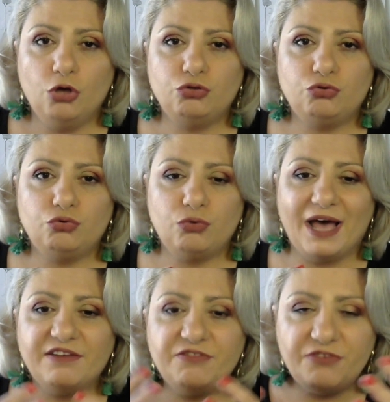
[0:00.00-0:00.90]
to
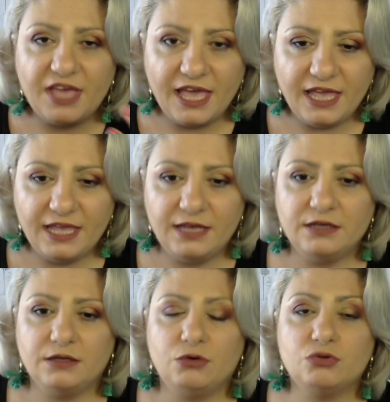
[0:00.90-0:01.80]
unveil
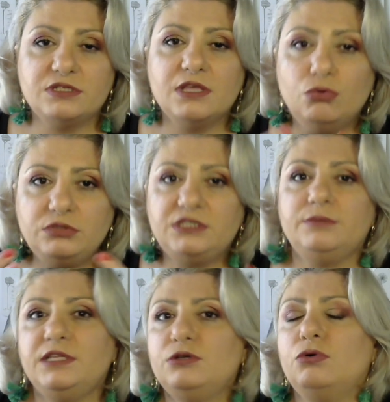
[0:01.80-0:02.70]
what's the
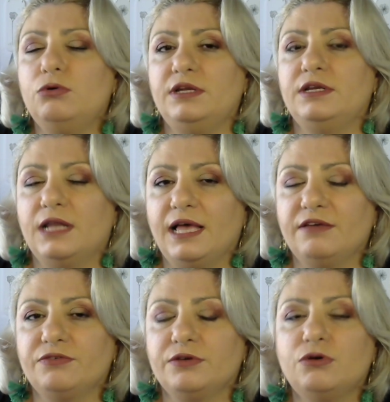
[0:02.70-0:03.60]
ultimate goal in life
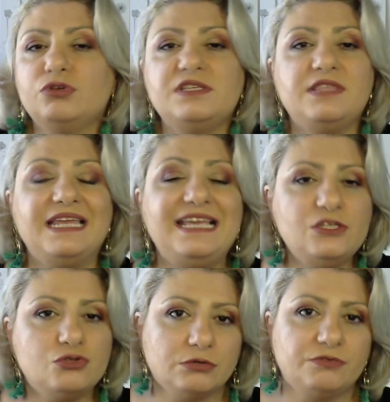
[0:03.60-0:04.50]
what's the
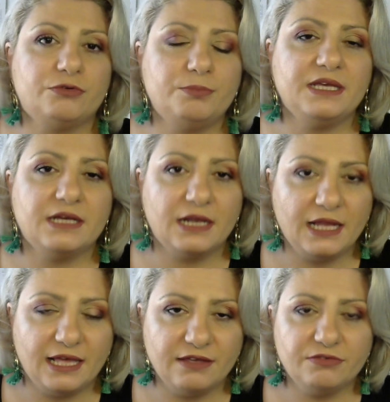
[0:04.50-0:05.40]
reason for being
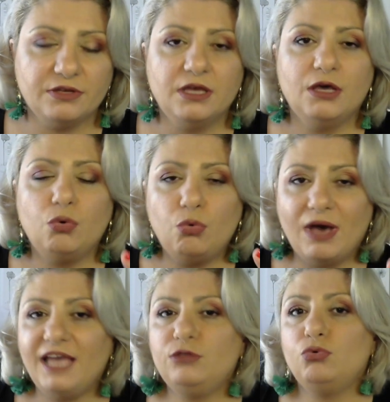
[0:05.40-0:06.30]
alive
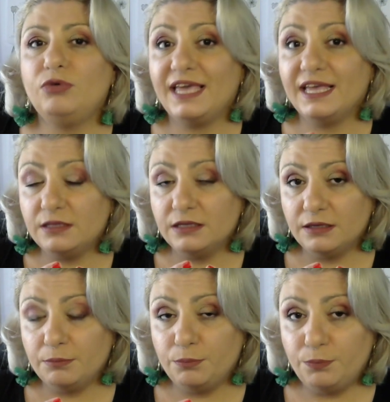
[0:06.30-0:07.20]
why do we get
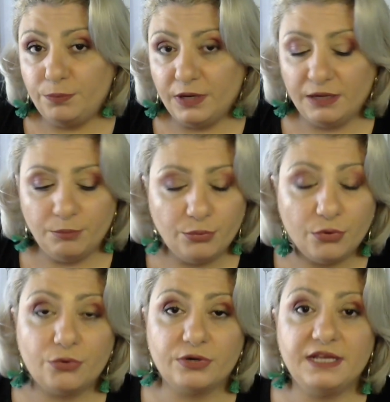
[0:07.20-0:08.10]
uh,
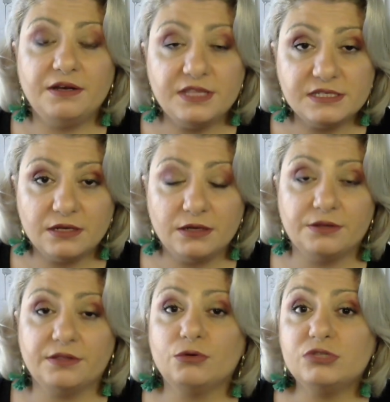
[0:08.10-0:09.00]
born in this earth
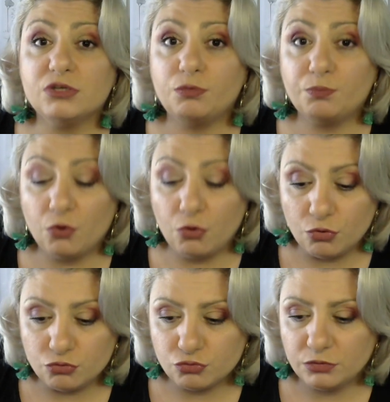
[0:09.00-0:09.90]
and what's our
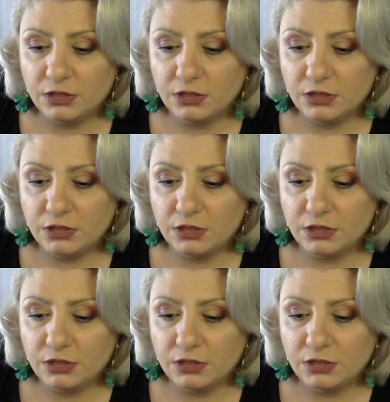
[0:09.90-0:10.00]
cause